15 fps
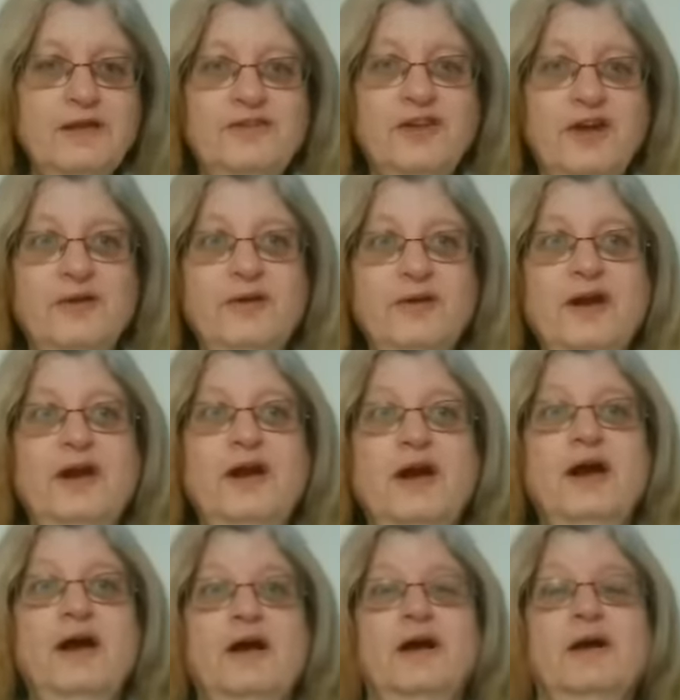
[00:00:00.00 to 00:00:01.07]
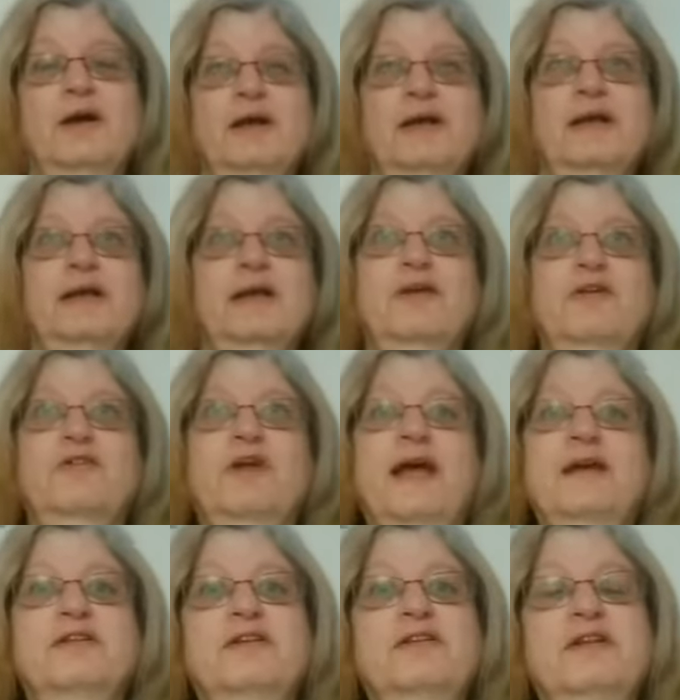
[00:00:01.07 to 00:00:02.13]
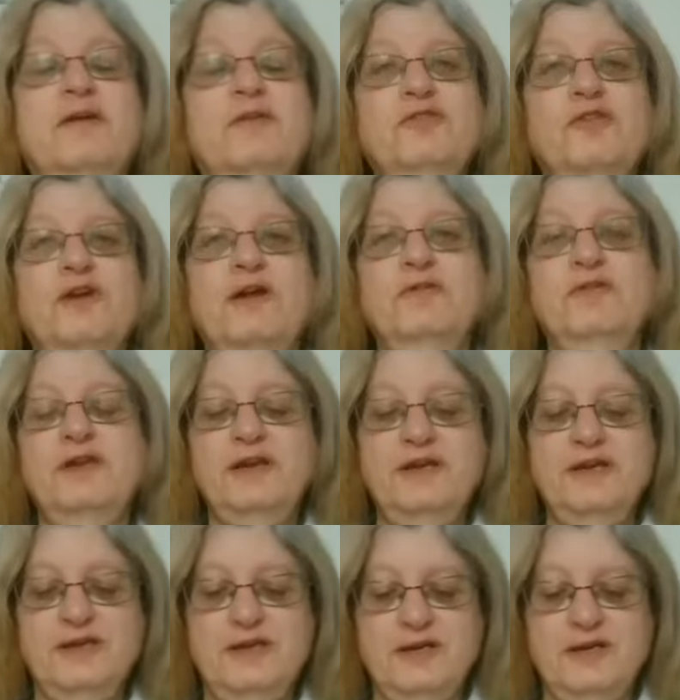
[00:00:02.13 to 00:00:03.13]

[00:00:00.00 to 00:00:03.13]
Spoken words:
So get ourselves grounded,